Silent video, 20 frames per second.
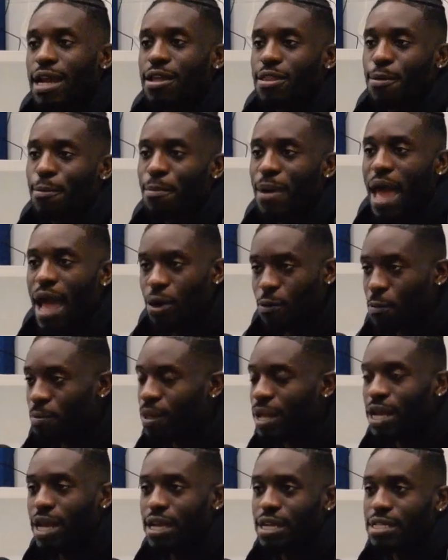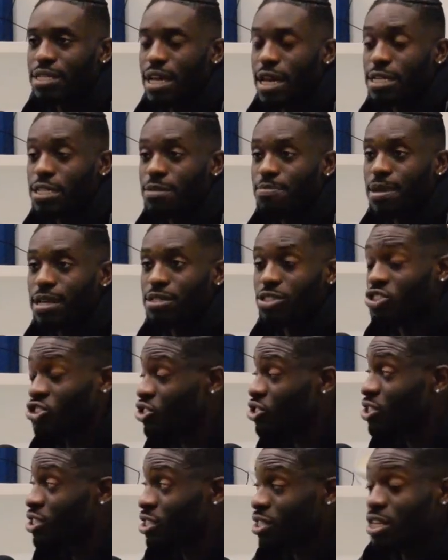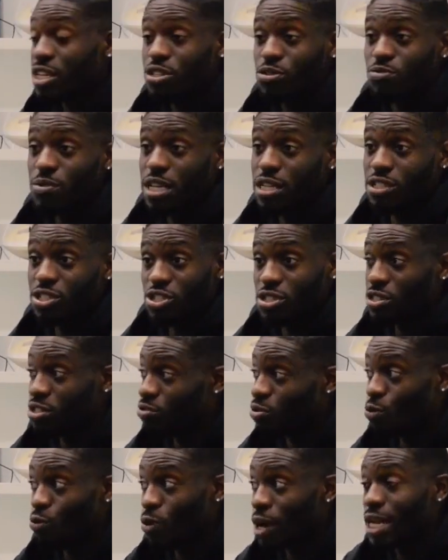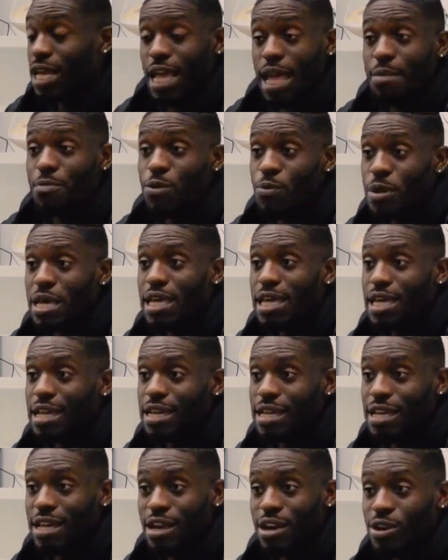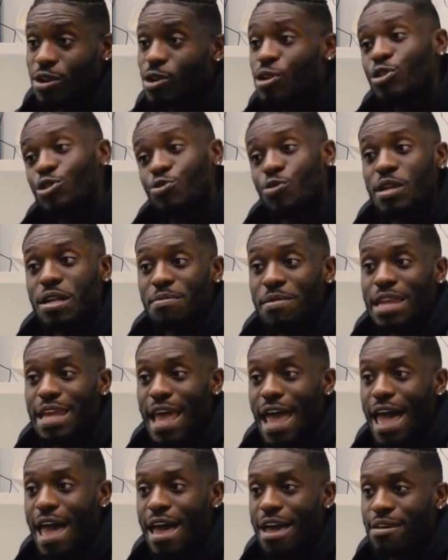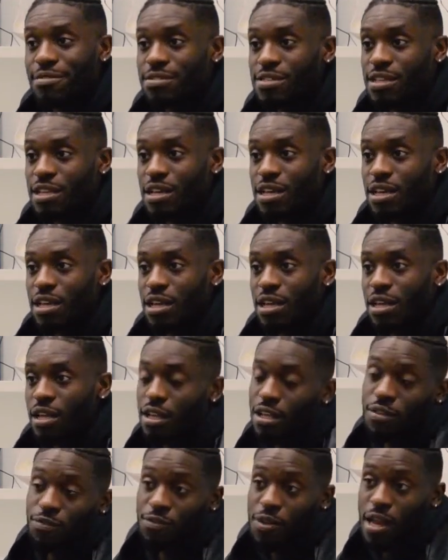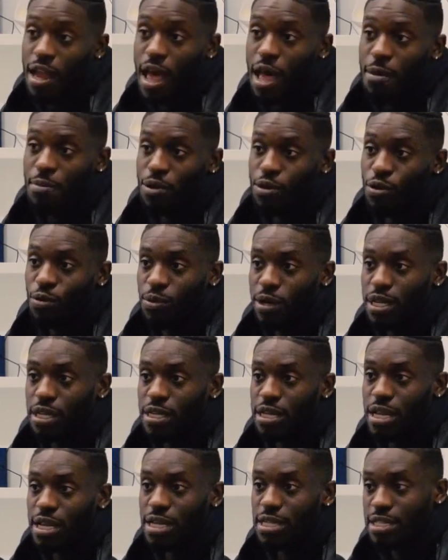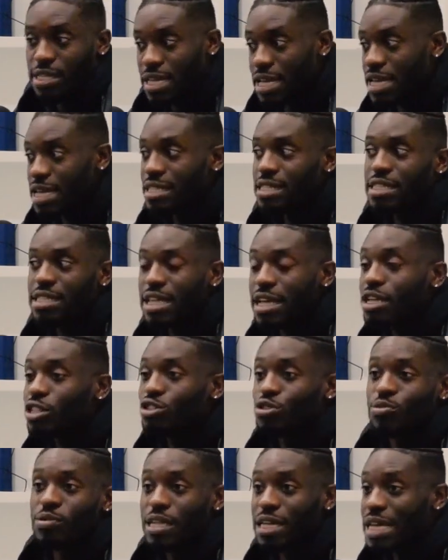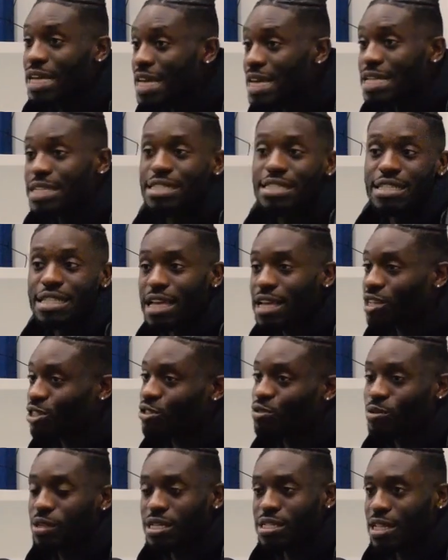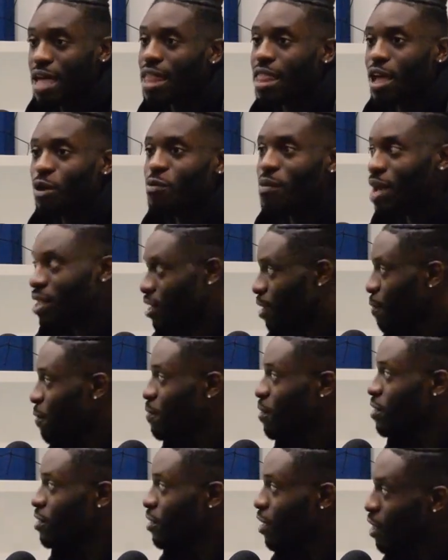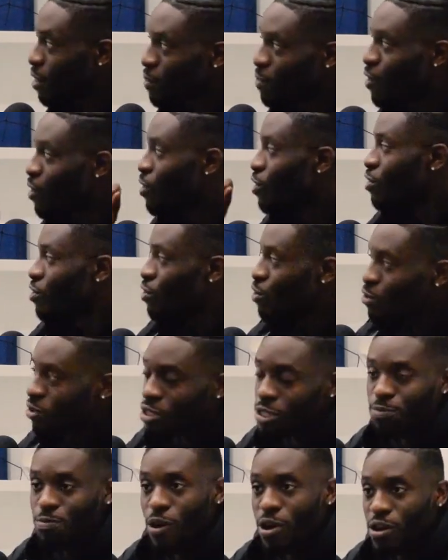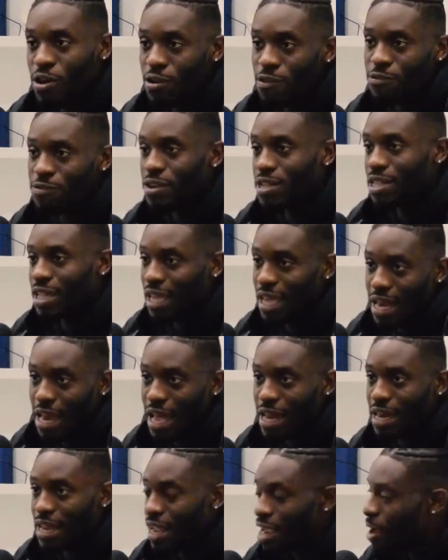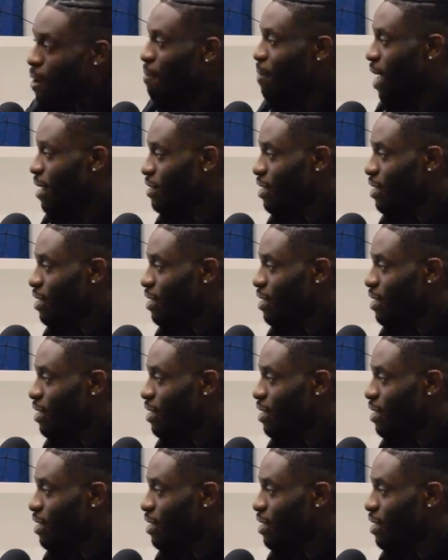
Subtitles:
out of the back. We're playing out of tight spaces. Just 6 weeks, just one game a weekend in here, working. 20-minute halves. It's phenomenal what it does. Instinctually. It's not like we have to come up there and tell them, use this part of your foot to get out of here.